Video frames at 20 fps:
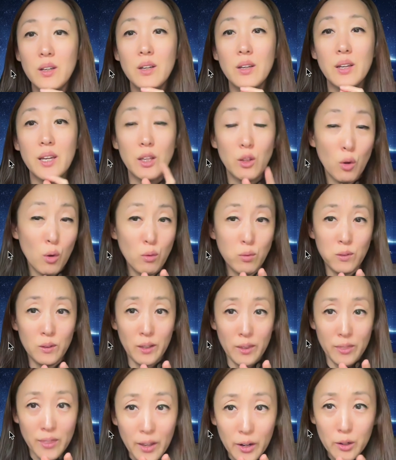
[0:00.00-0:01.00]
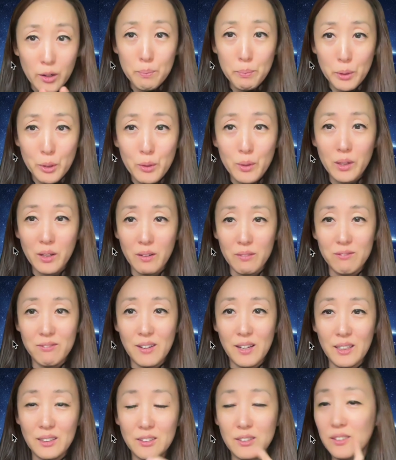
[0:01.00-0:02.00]
and hopefully therapeutic
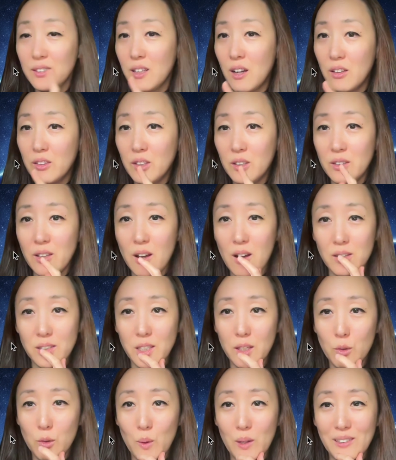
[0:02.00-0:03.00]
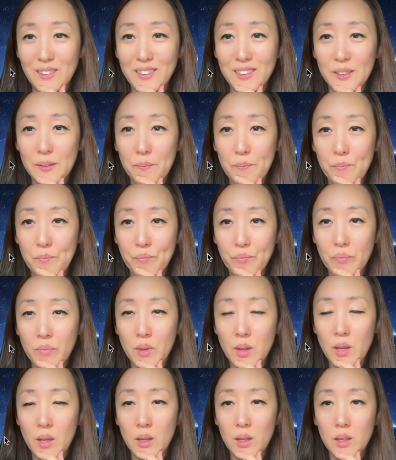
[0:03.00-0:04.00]
effect, not the toxic ones.
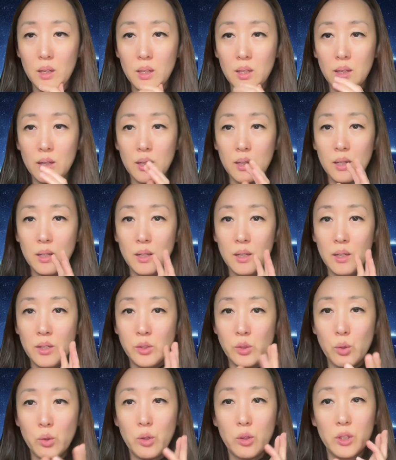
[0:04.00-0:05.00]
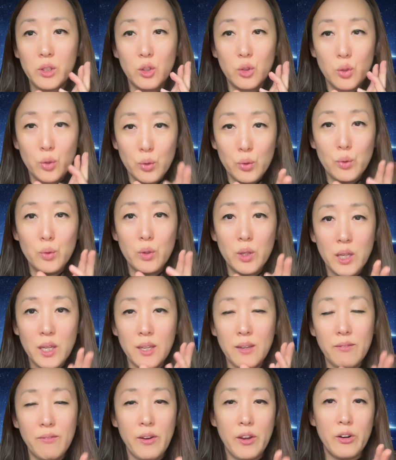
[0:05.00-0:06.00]
So, the two
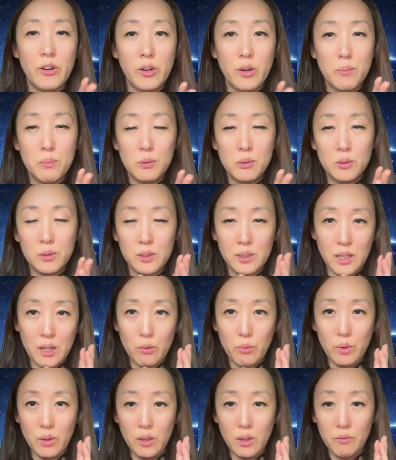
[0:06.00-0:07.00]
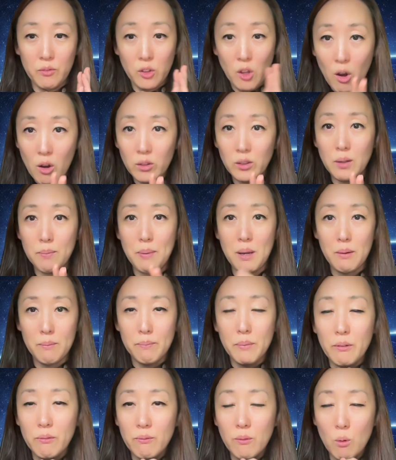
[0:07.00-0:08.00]
key variables that we talked about
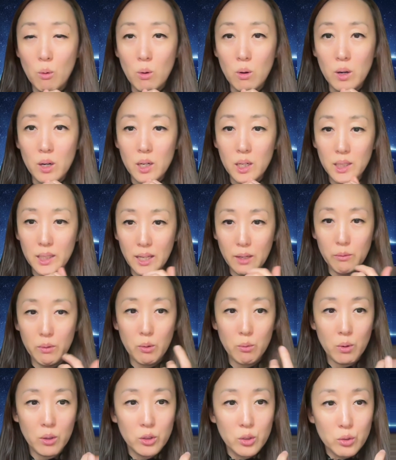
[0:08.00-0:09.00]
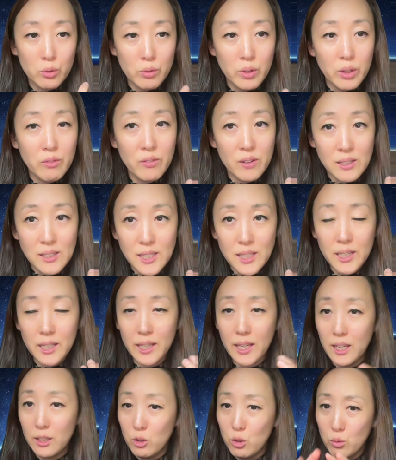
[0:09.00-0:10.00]
before that we want to revisit
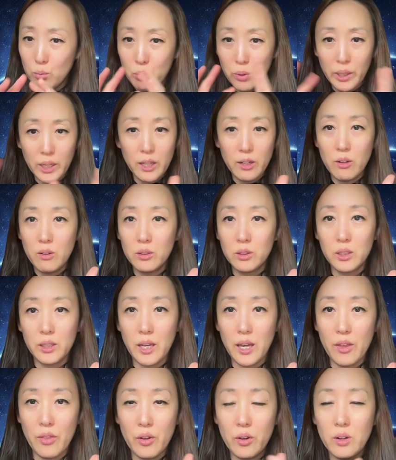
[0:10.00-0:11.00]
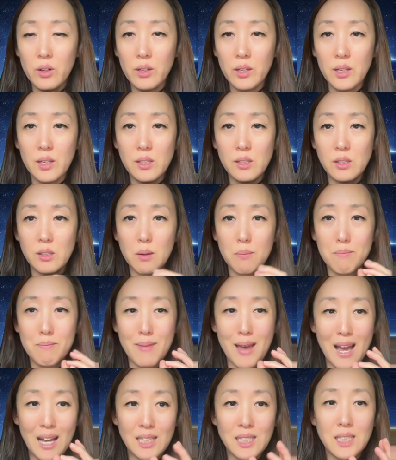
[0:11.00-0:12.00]
again to bring it all together is the
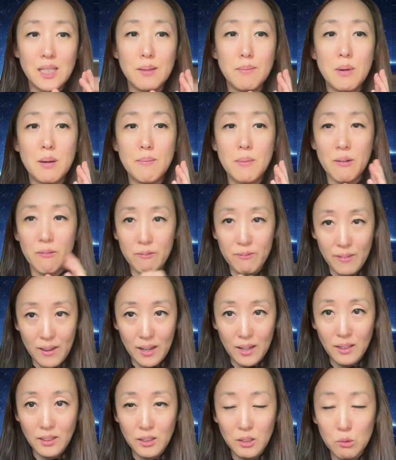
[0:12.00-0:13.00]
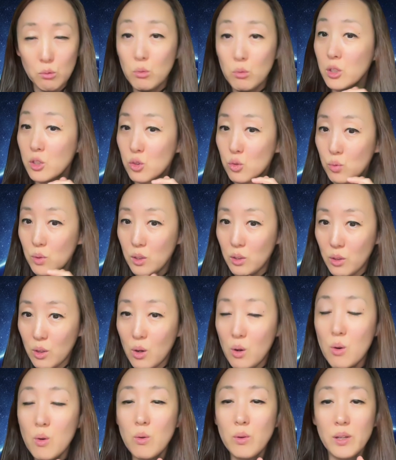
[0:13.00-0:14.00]
maximum effect, which we
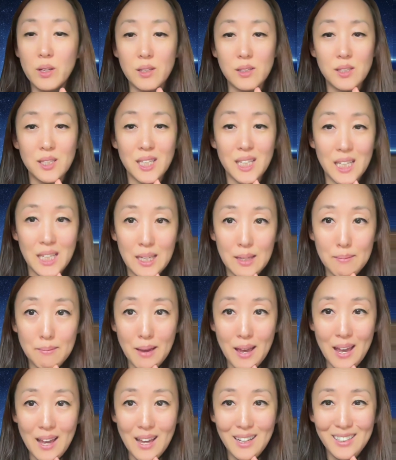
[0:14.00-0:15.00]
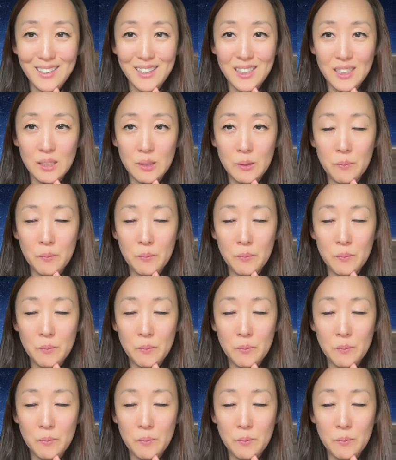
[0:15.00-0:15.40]
know is Emax,